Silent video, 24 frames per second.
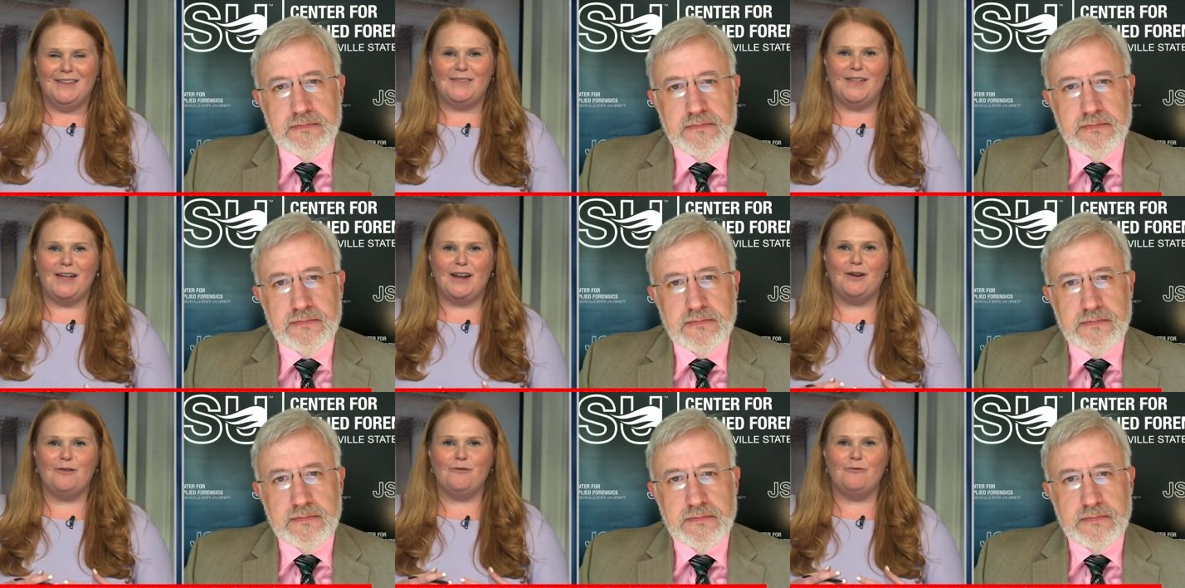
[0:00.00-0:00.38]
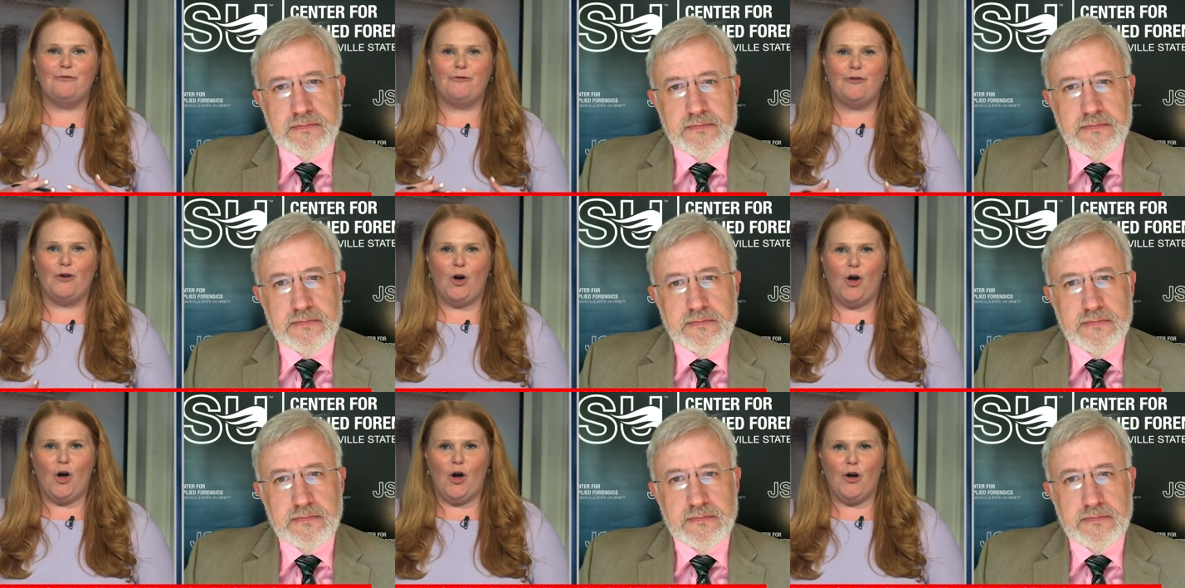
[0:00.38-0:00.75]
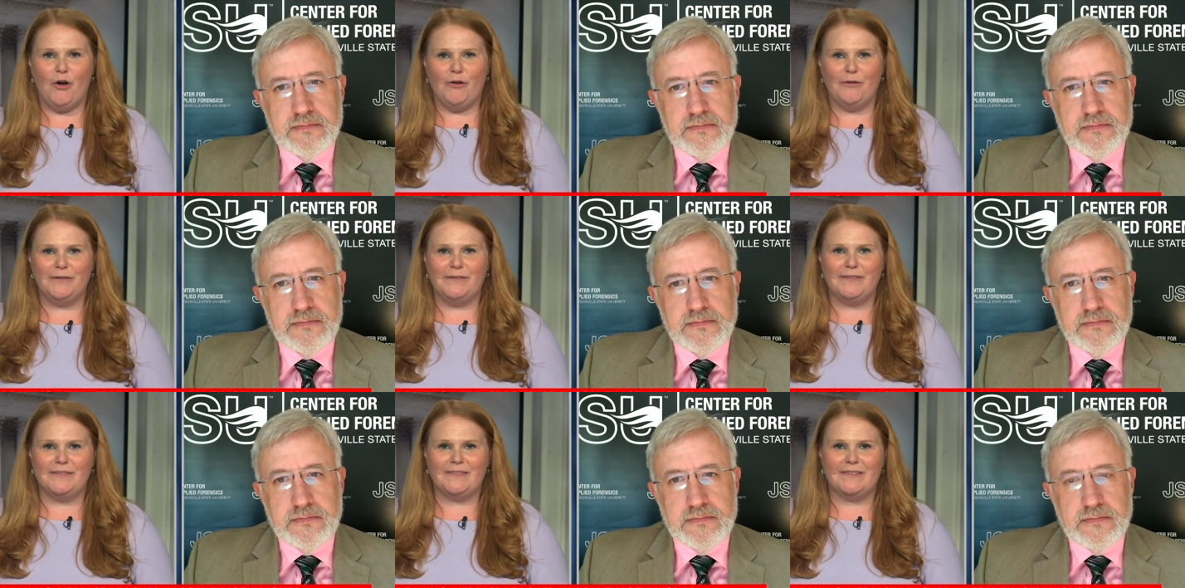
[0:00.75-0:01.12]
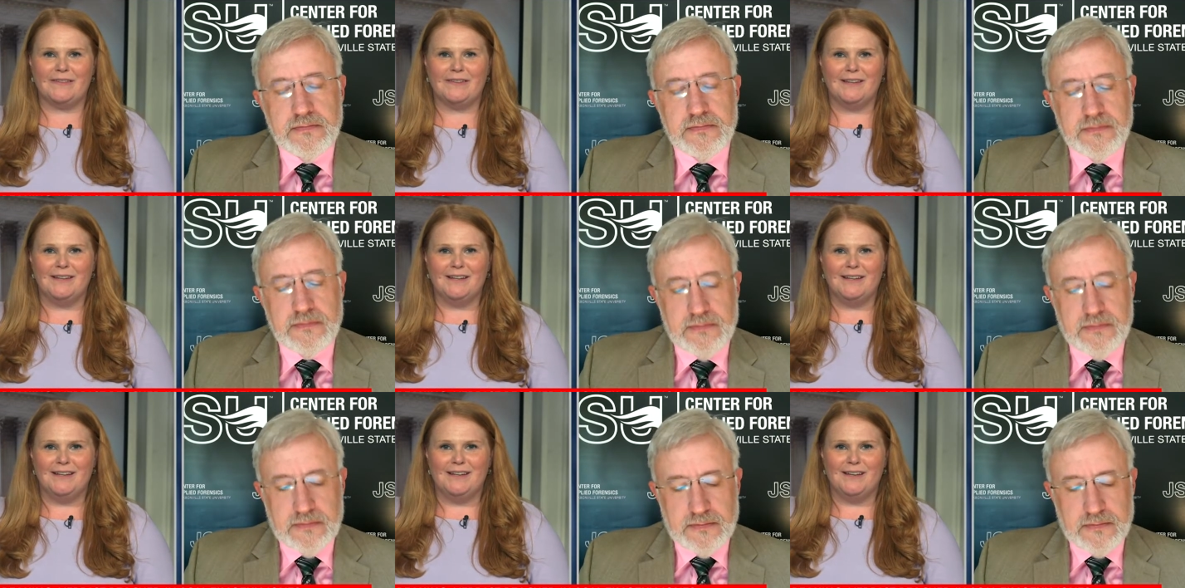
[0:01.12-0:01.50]
Speaker 1: that
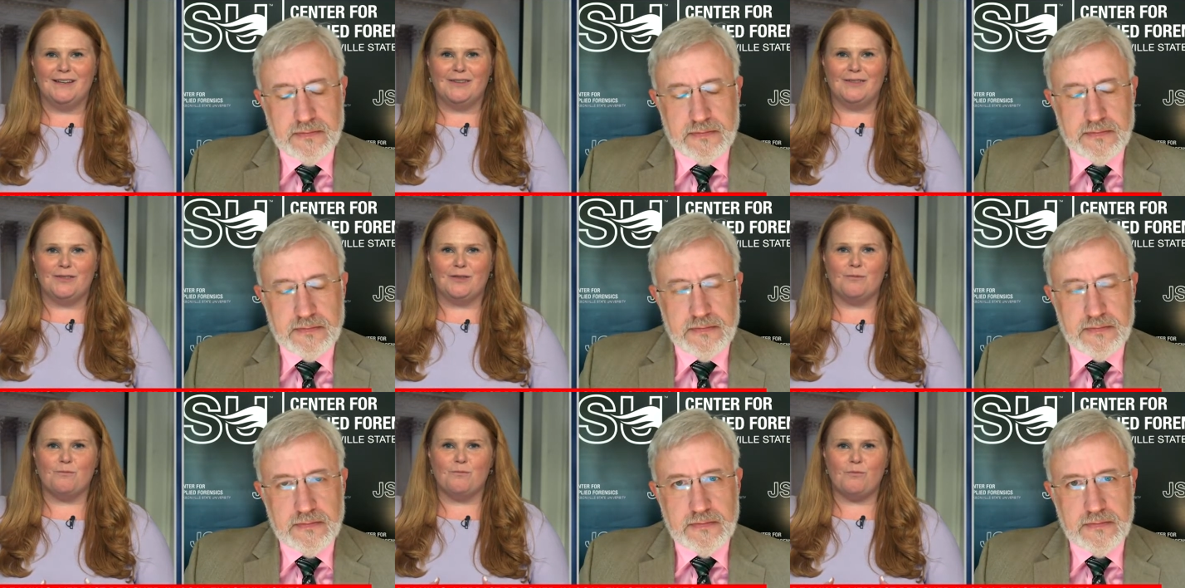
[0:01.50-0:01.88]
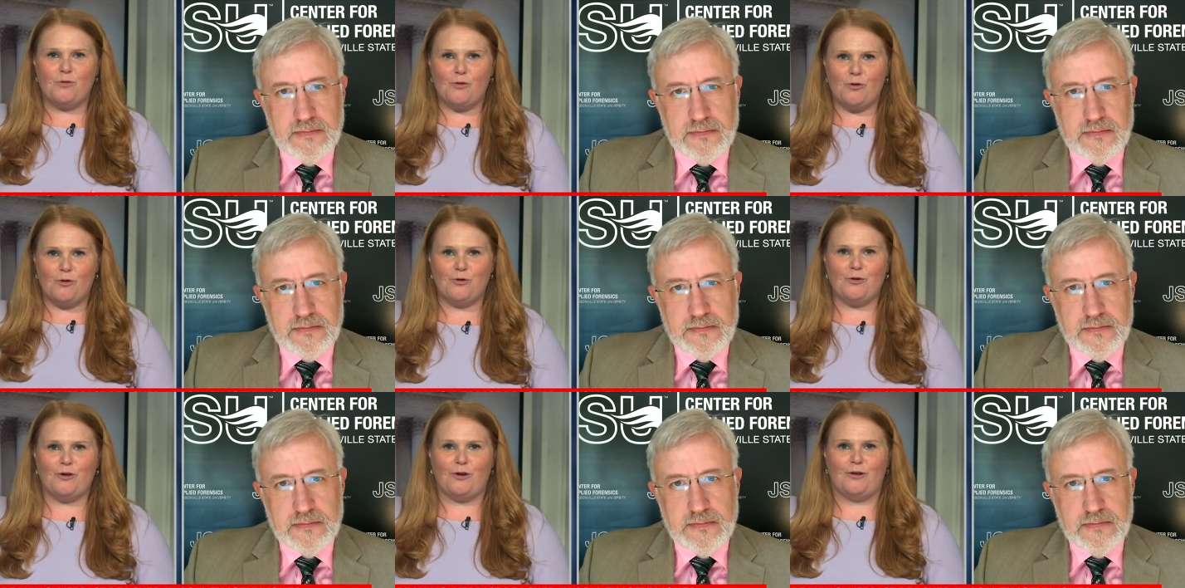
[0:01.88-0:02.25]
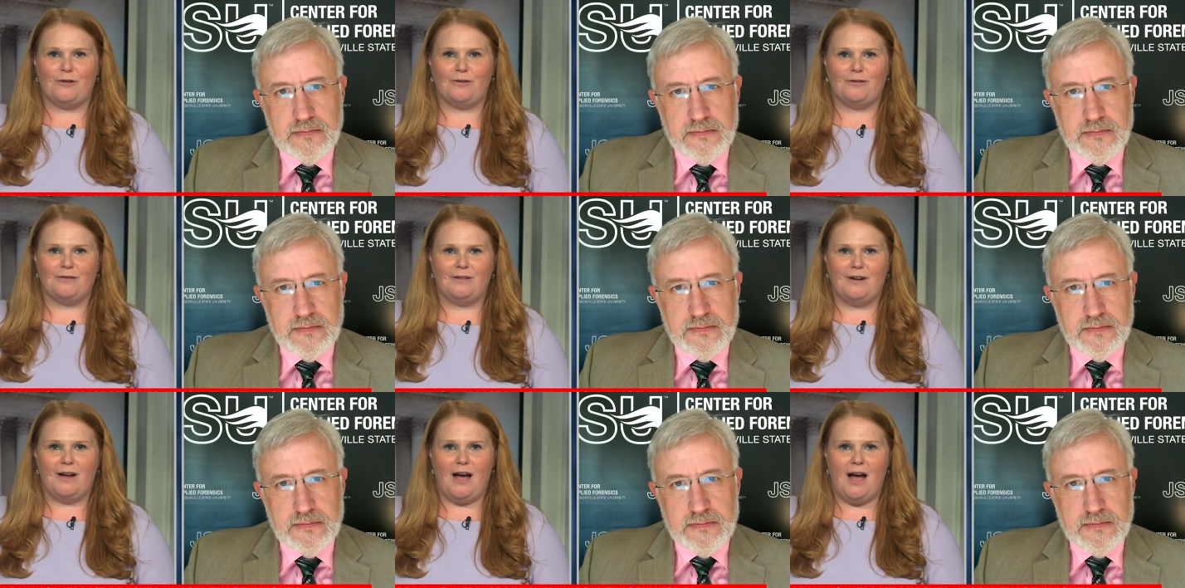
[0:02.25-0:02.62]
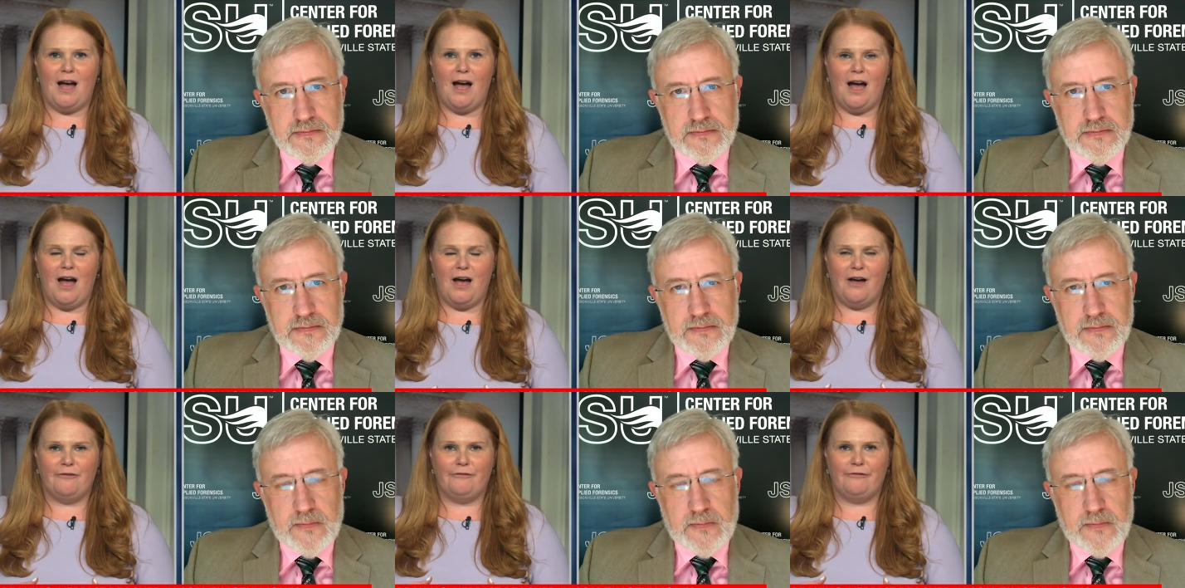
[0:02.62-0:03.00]
involves the murder
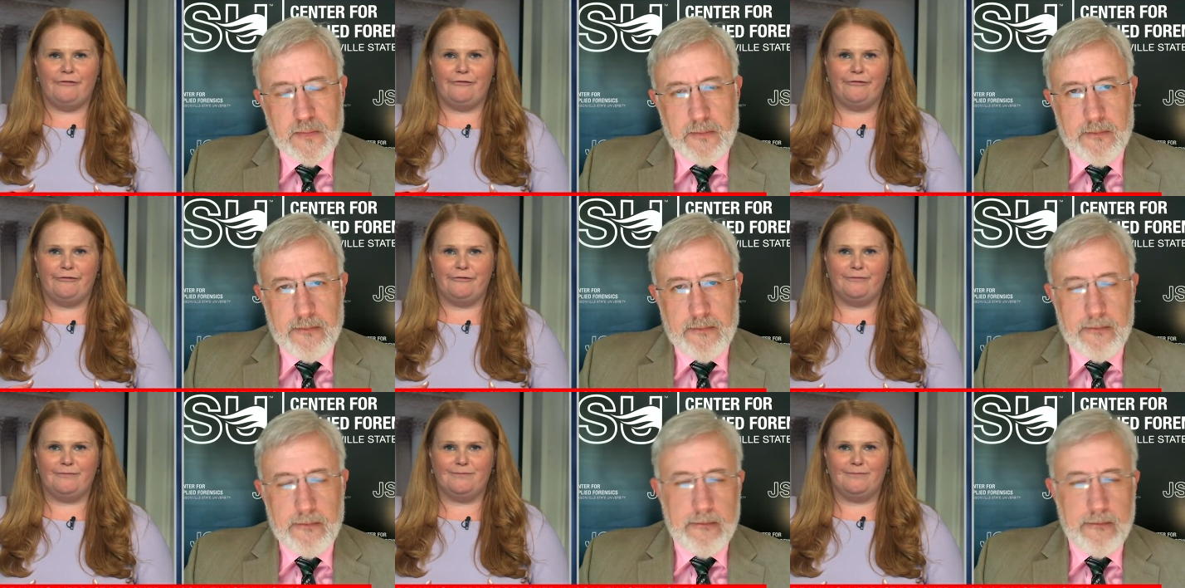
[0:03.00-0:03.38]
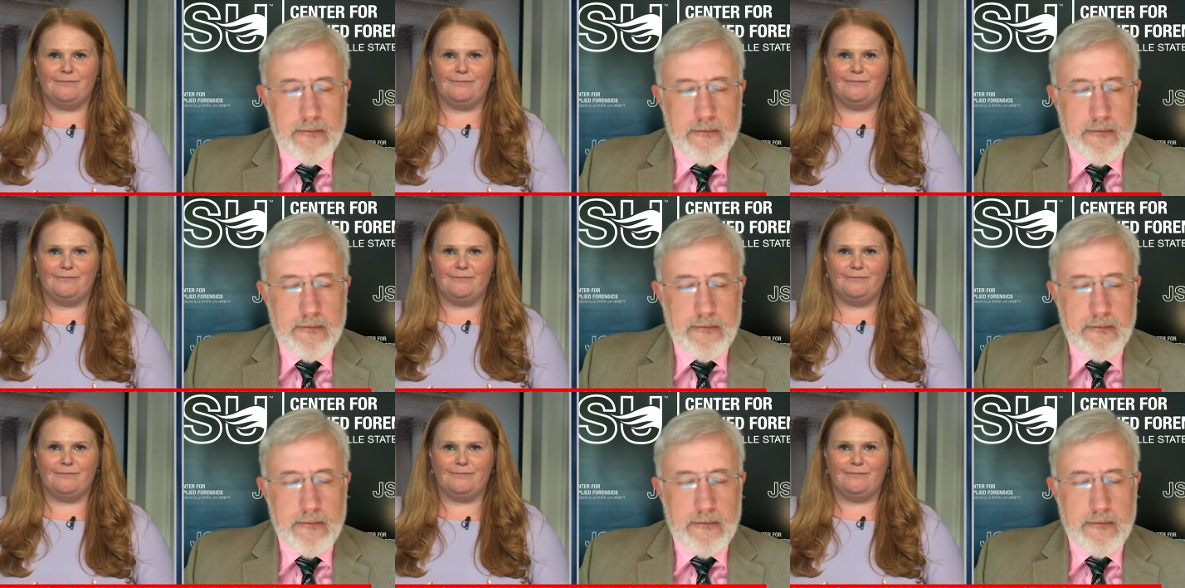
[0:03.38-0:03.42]
of